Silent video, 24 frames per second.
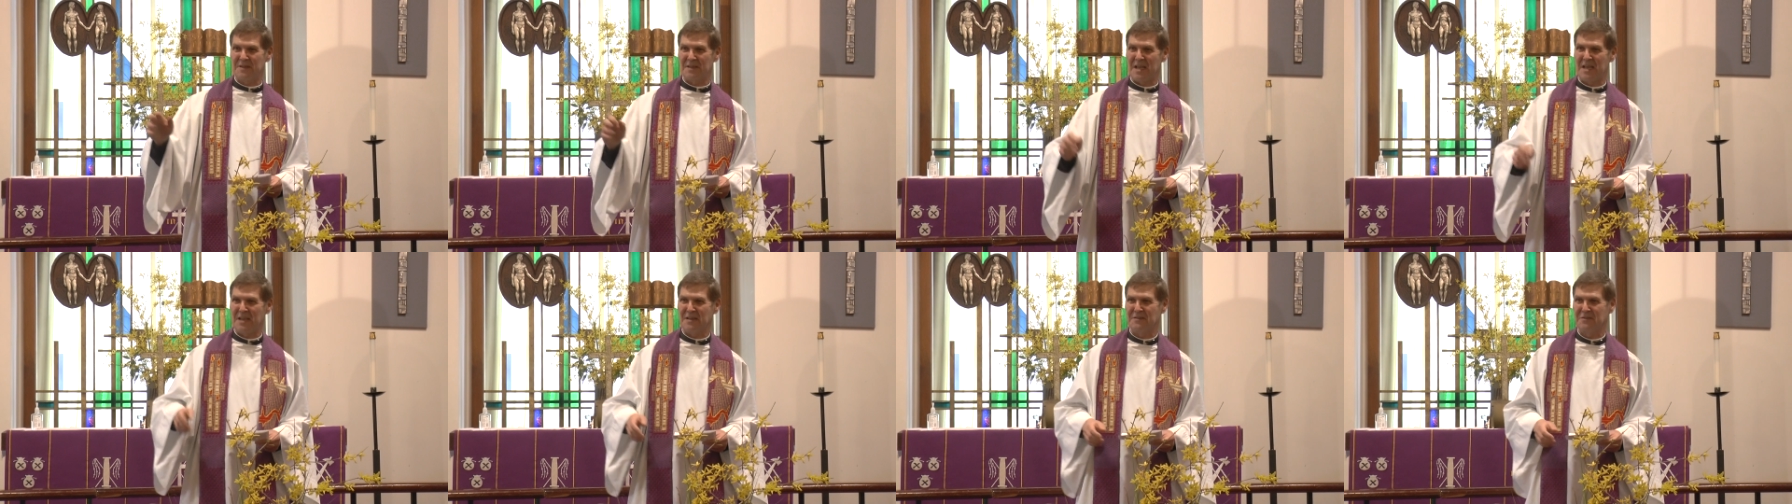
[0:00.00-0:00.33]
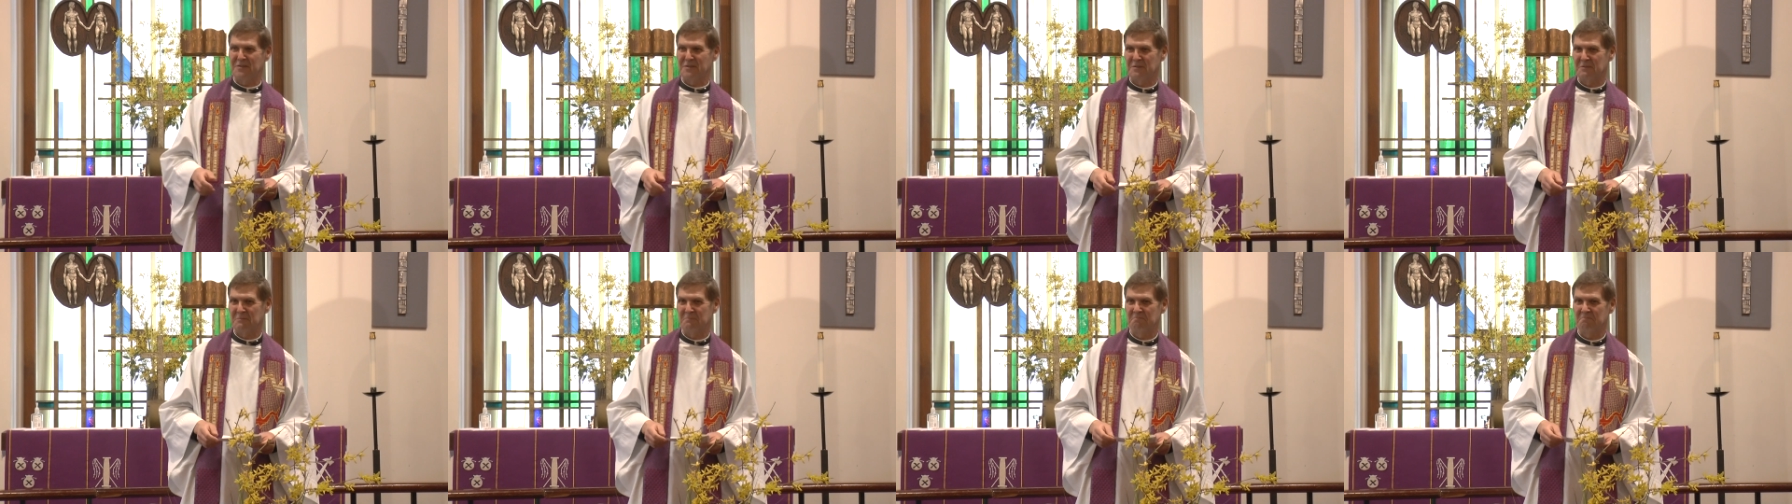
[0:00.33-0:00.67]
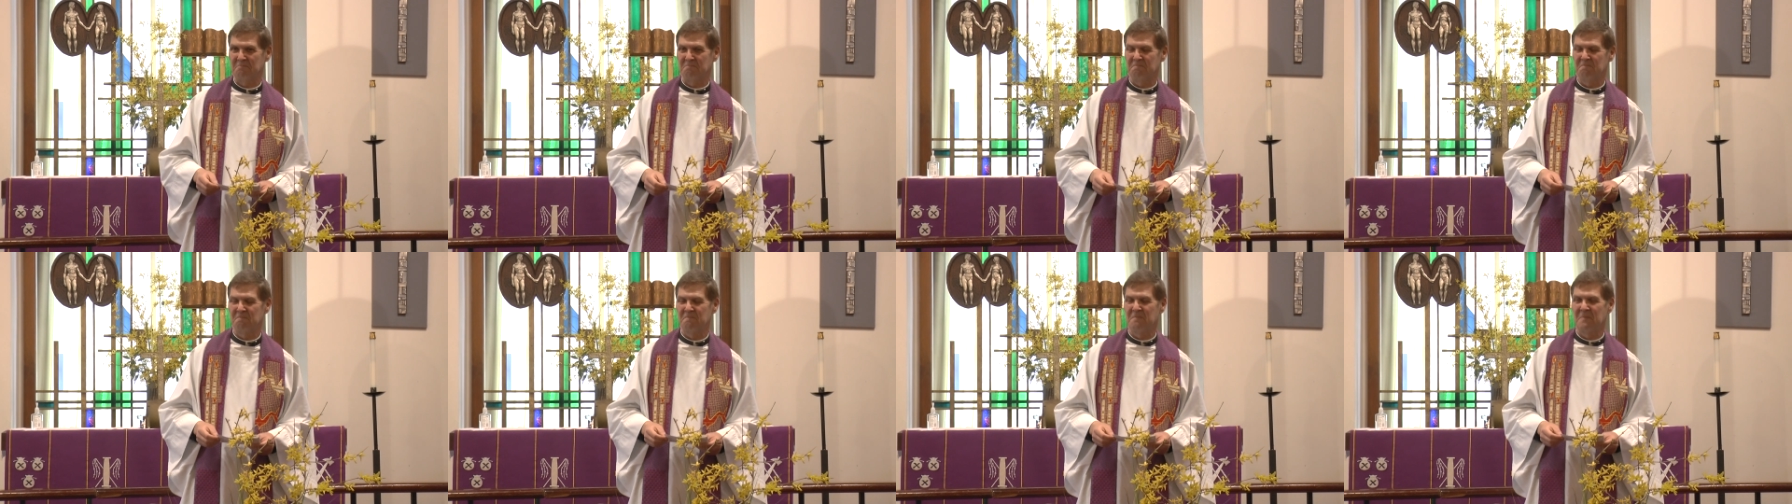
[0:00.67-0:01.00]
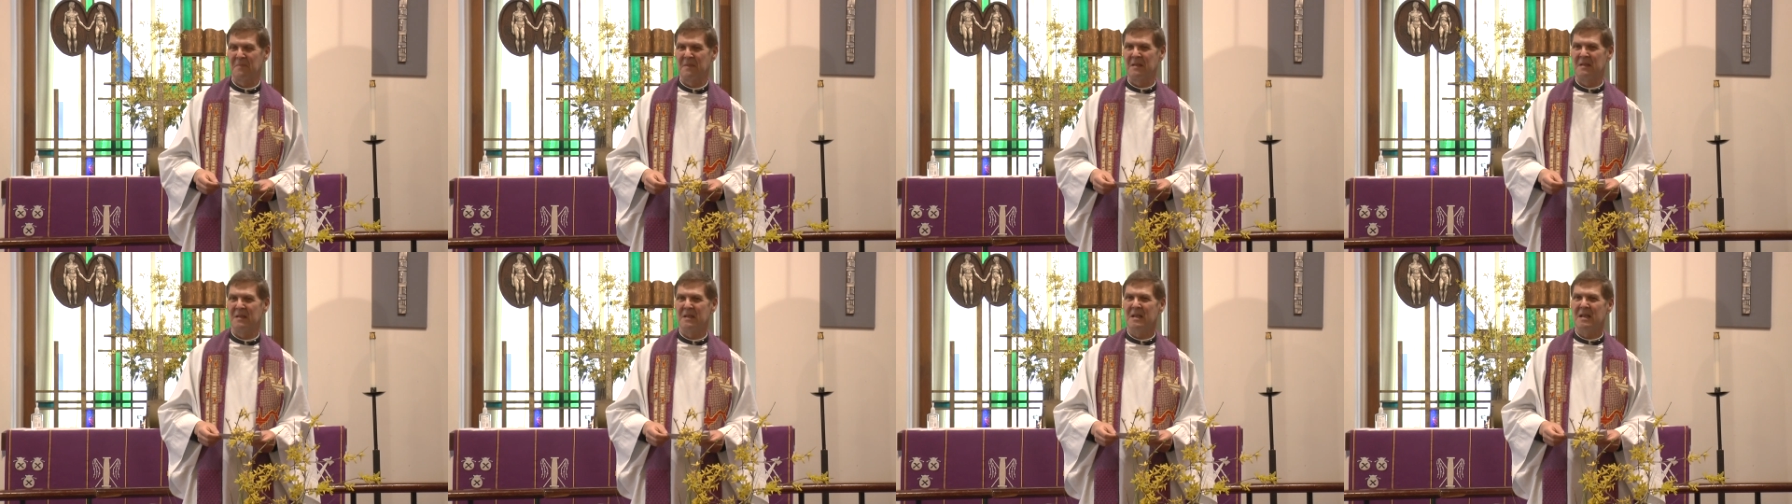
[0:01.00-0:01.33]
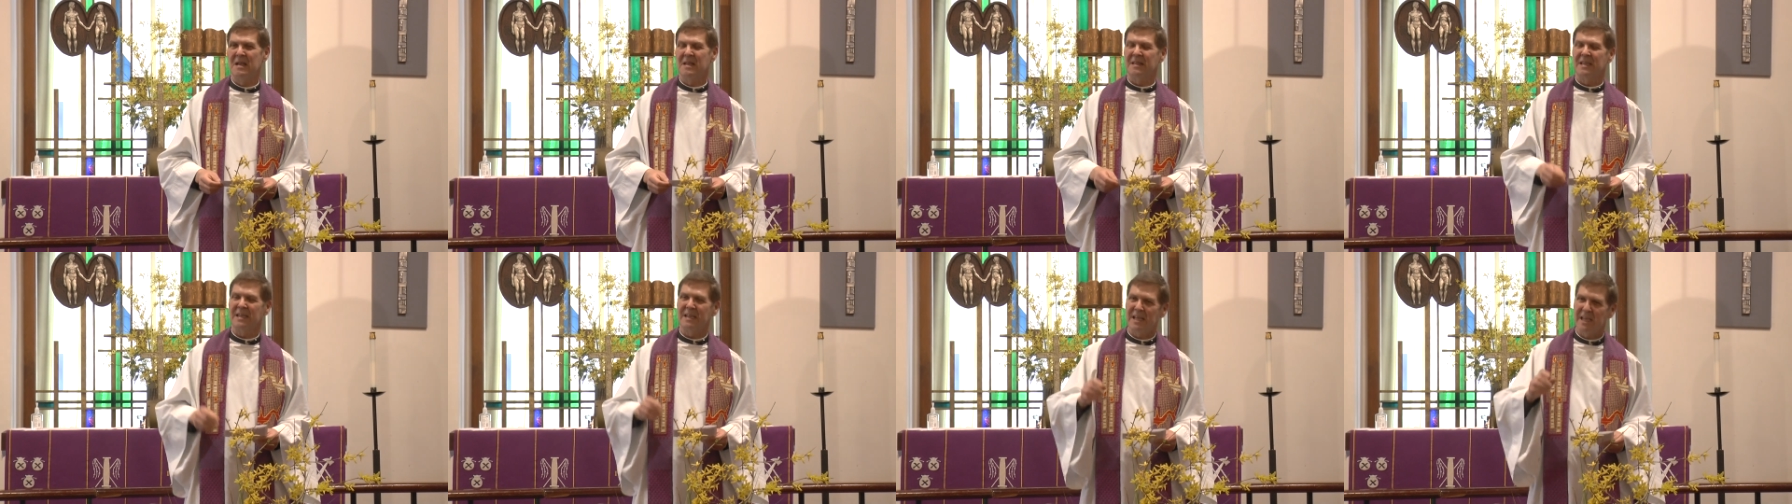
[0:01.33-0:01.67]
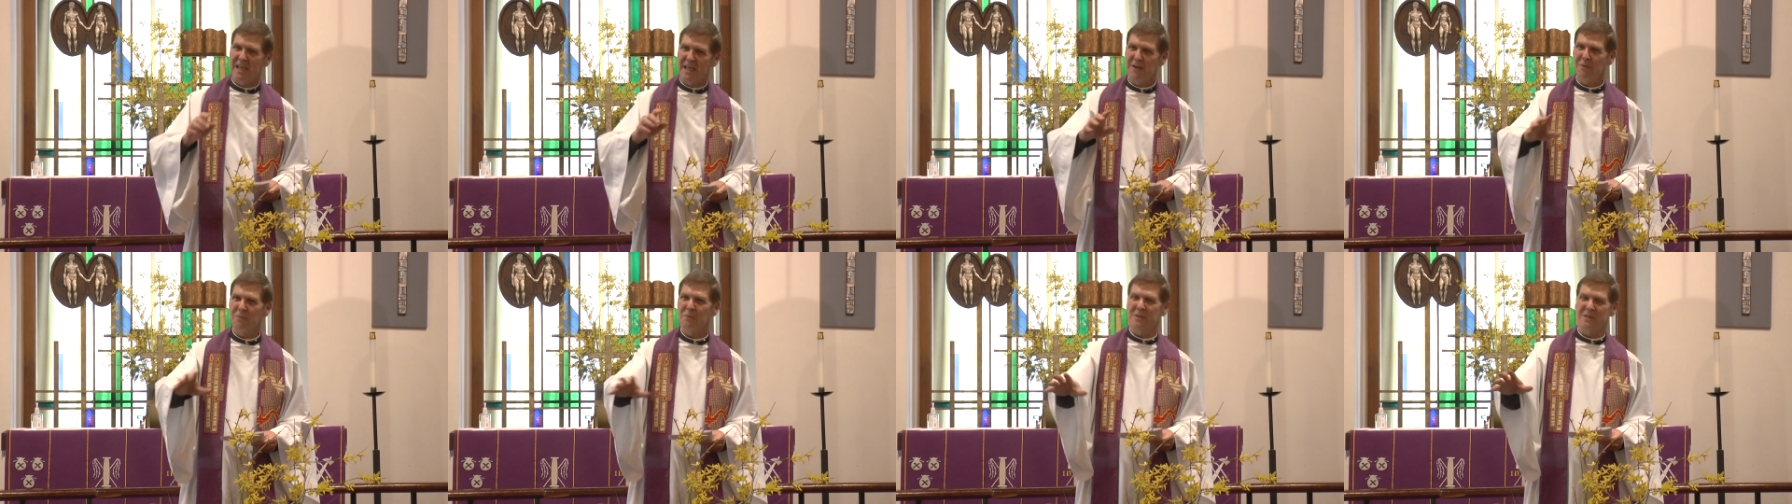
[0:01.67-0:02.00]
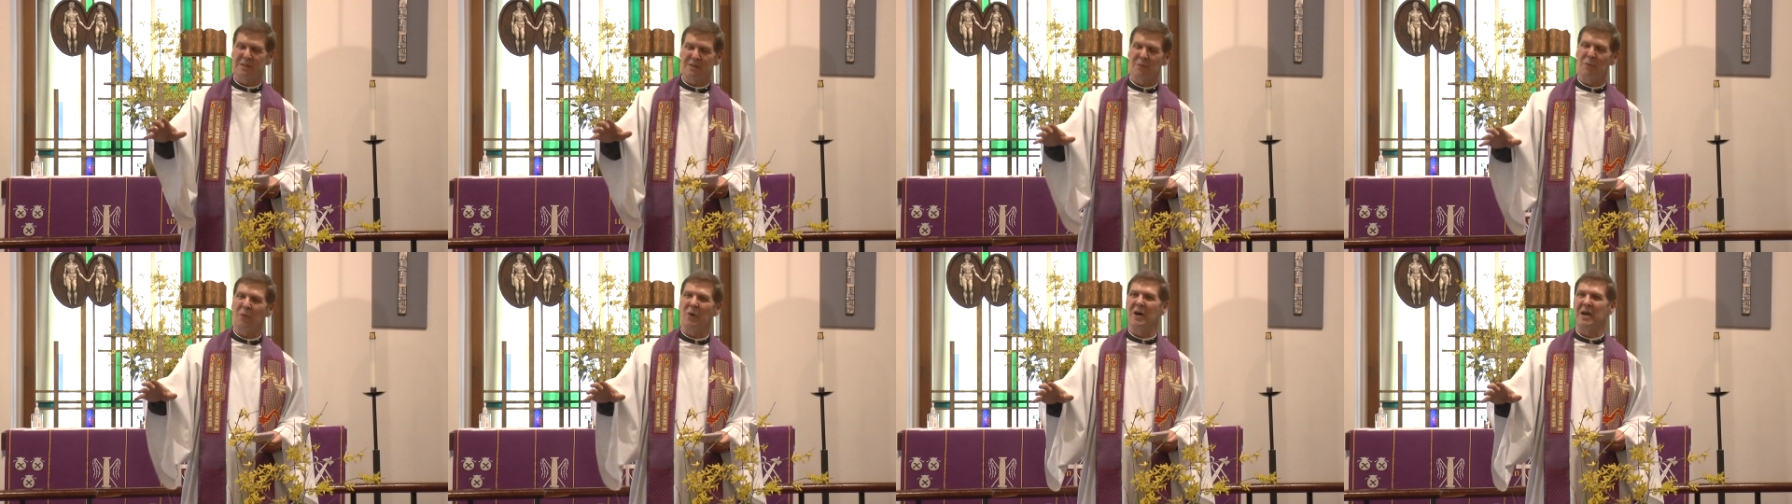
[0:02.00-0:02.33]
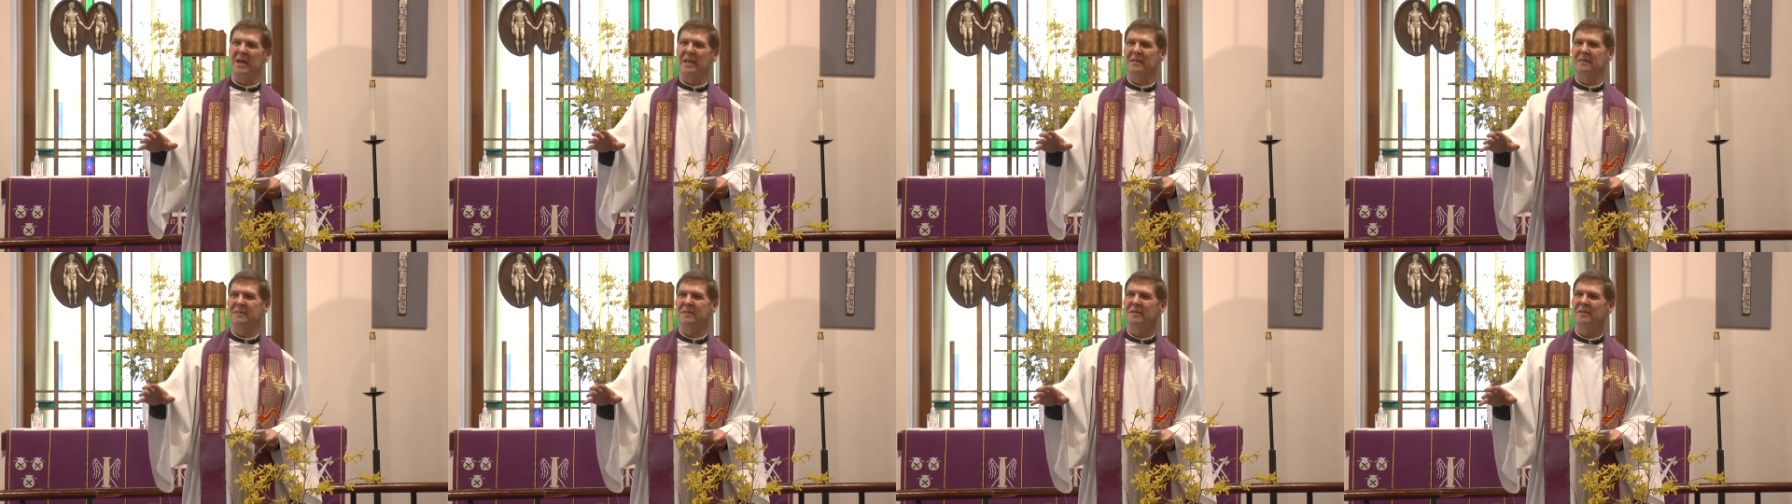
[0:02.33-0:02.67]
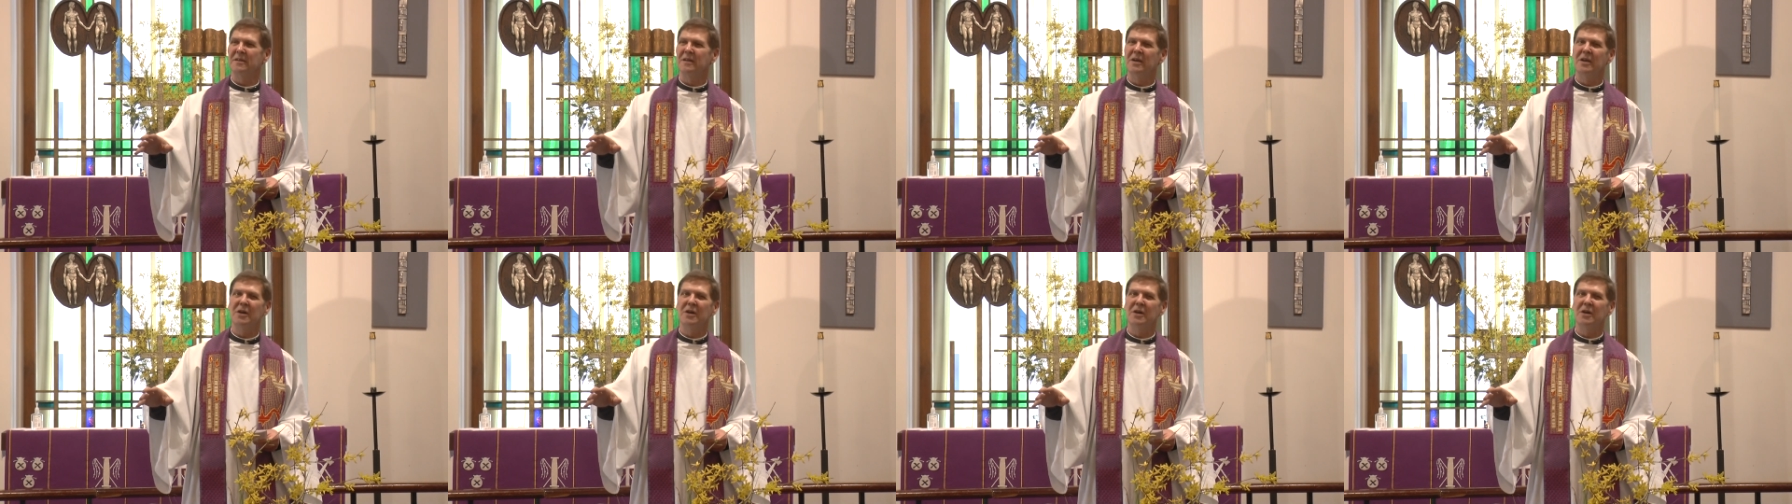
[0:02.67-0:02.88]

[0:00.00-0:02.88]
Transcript: nation. That he was the one